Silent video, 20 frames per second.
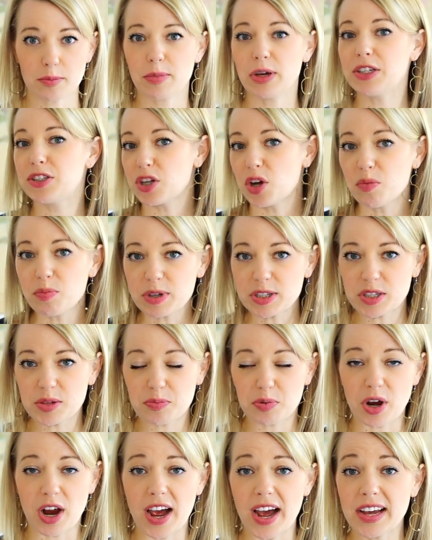But don't be
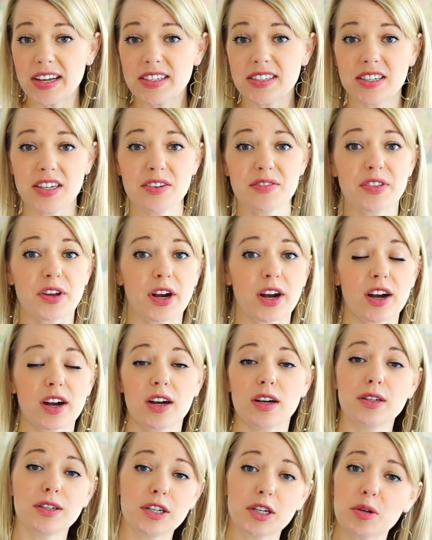surprised if they're
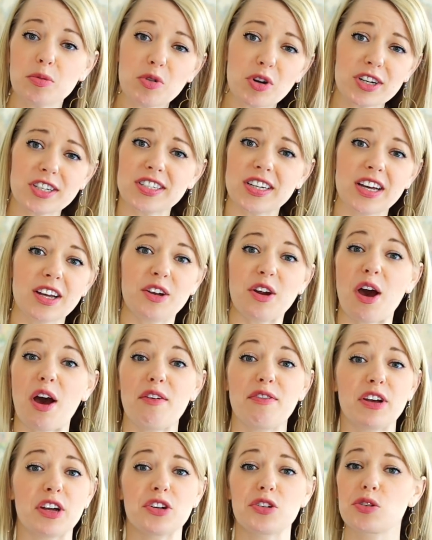a little more
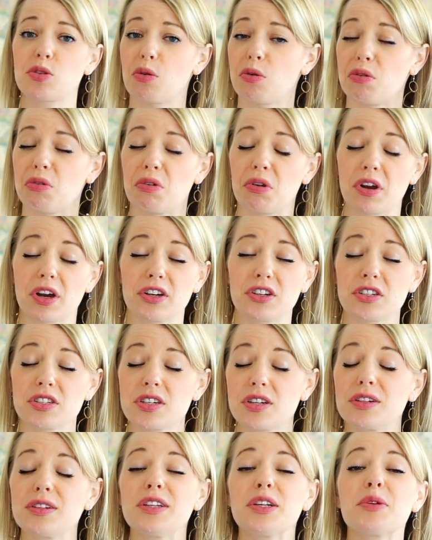standoffish or just
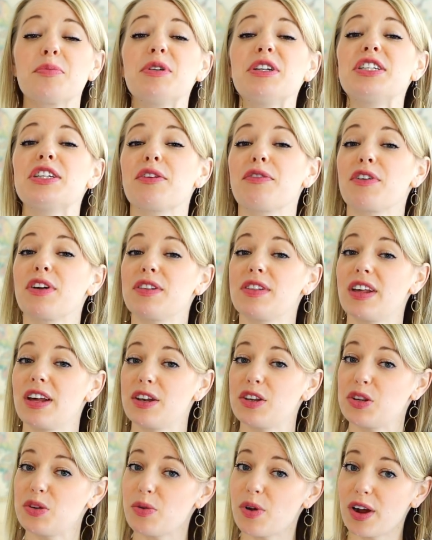a little bit different
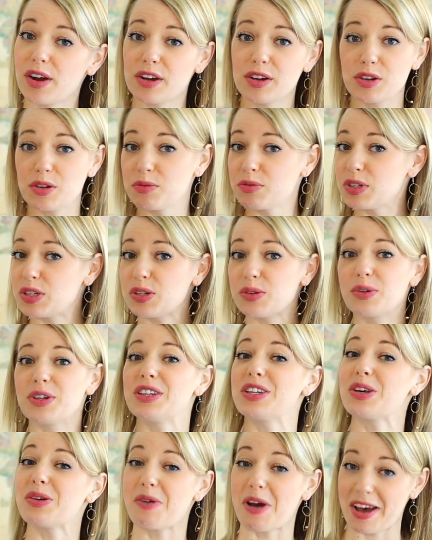than you are used to
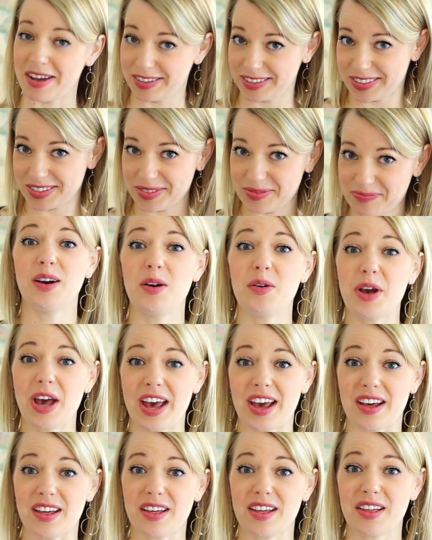in the US.
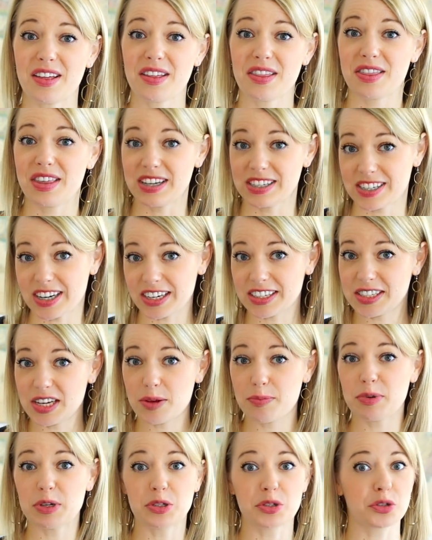Okay, this next
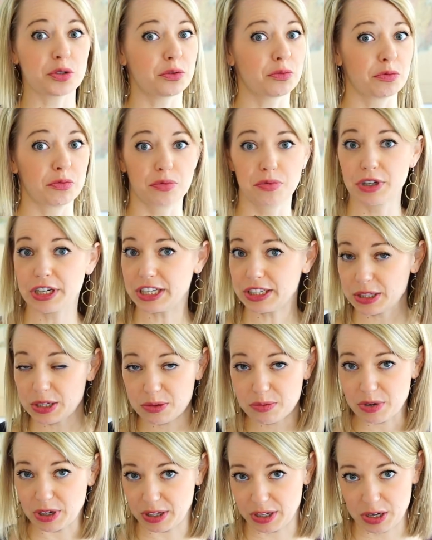step is
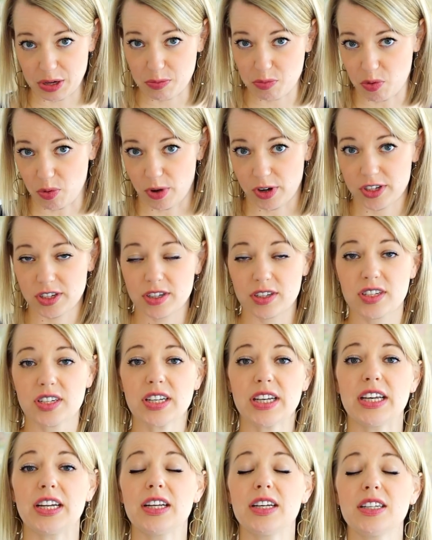really, really important.
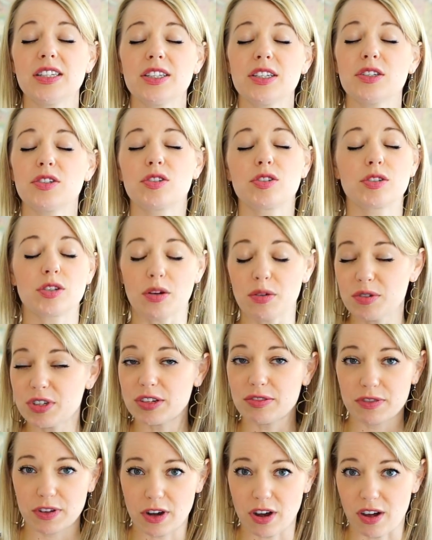It is so
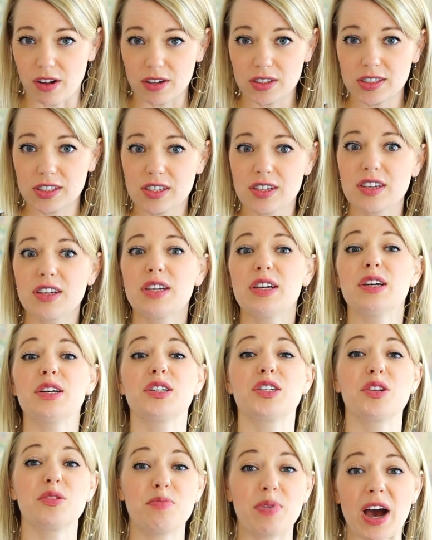difficult
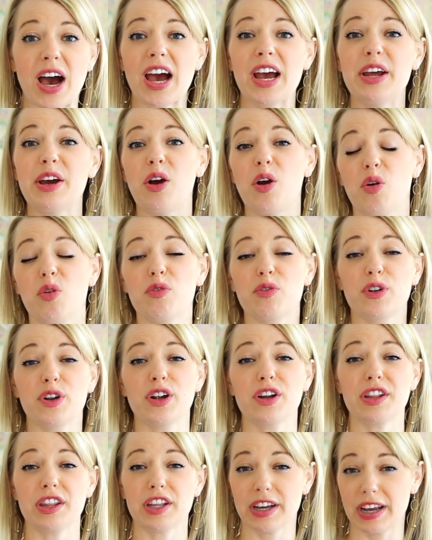to buy
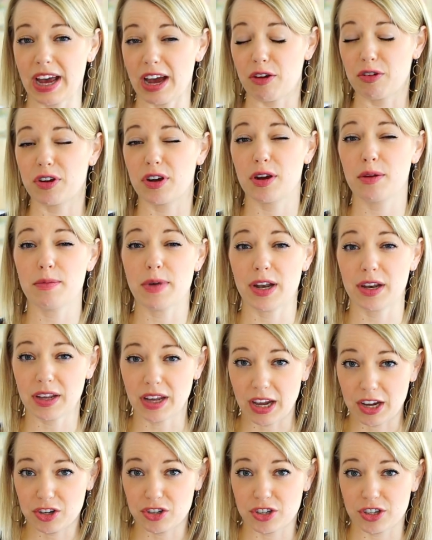over-the-counter
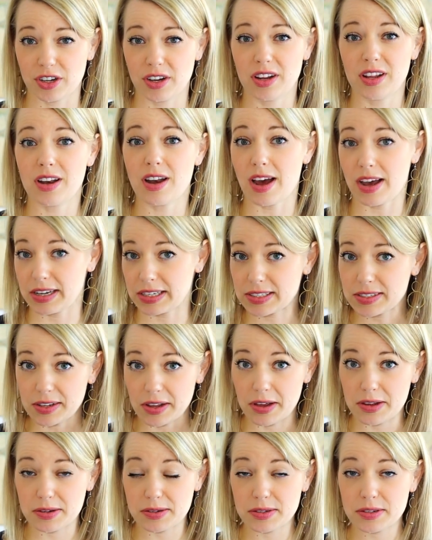medication in
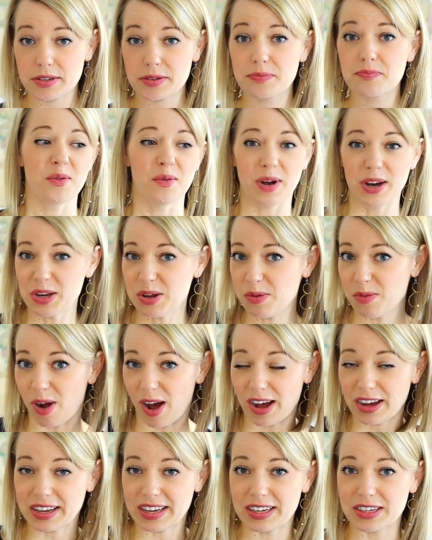Iceland. When you
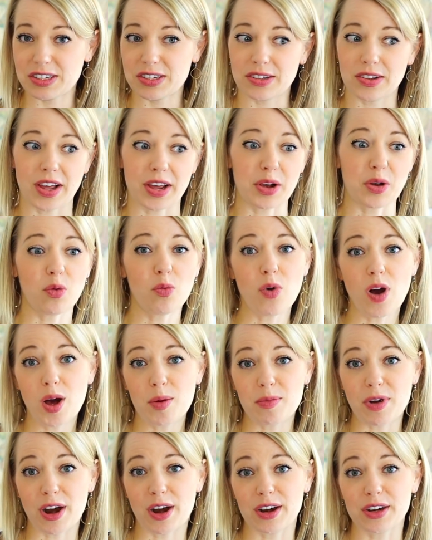walk into like
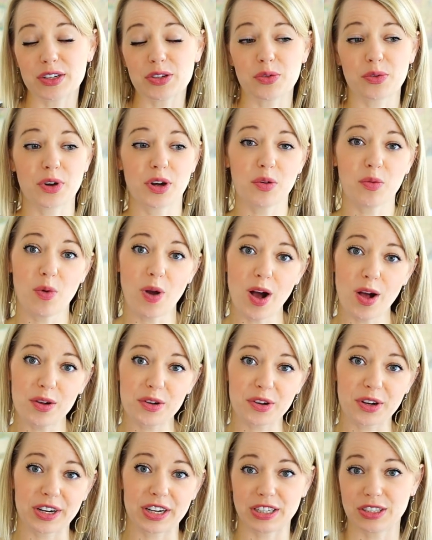Walmart or
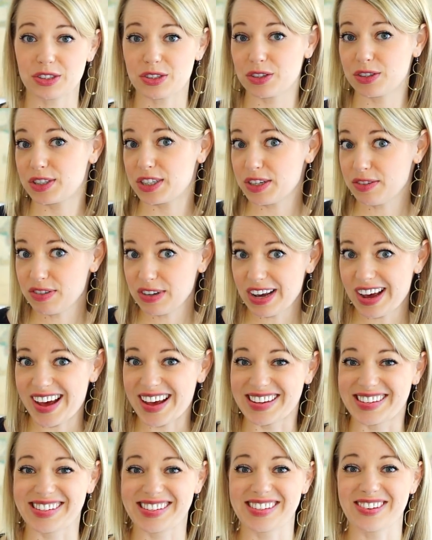Walgreens or
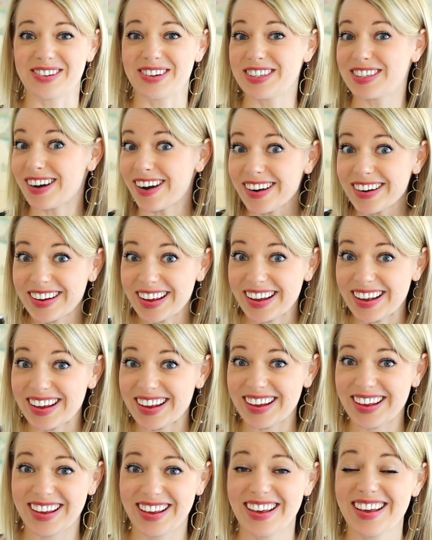CVS or
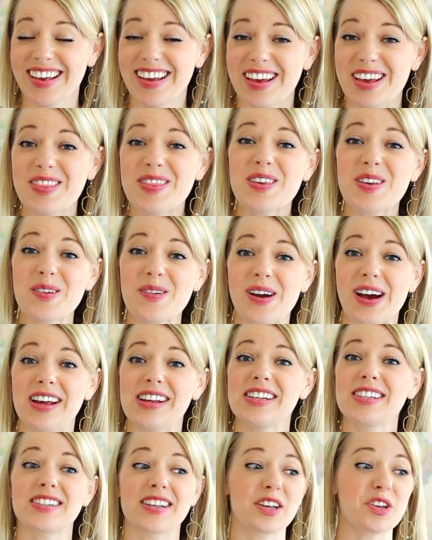Target in the
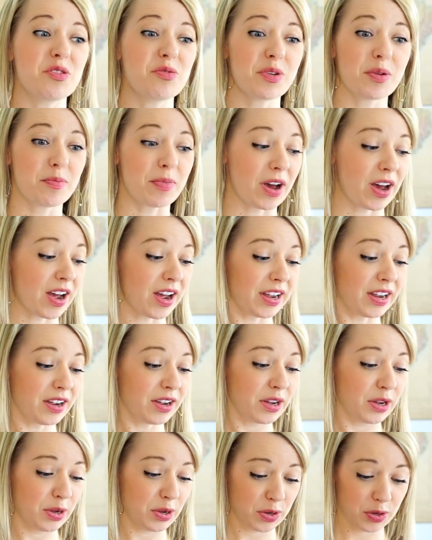US, then you can buy
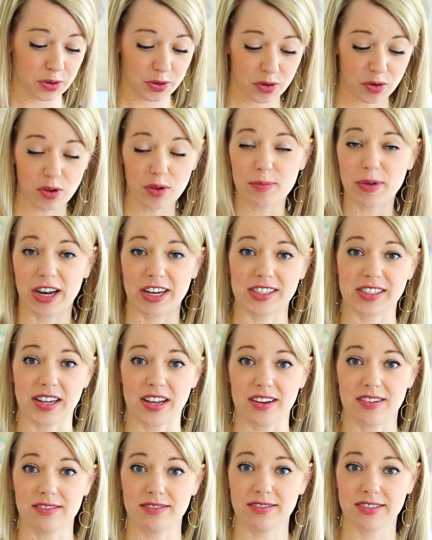cold
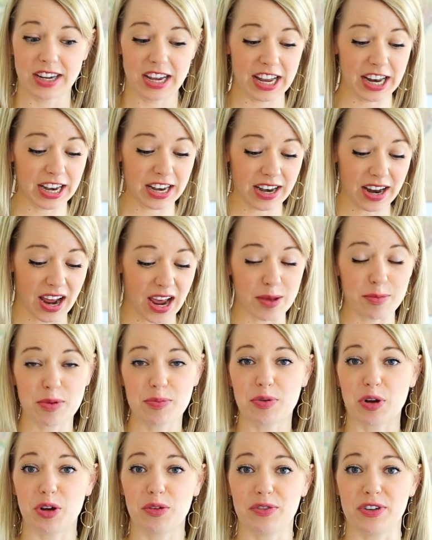medicine and
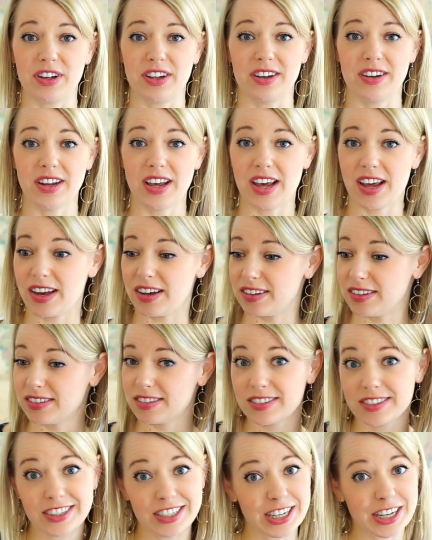ibuprofen and
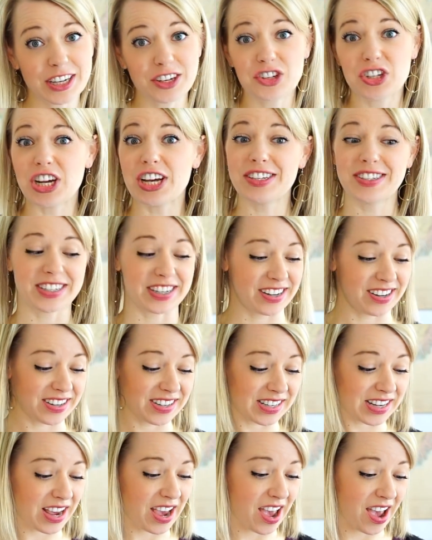
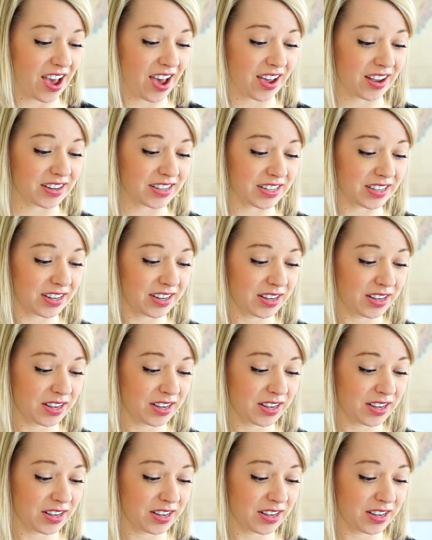decongestant and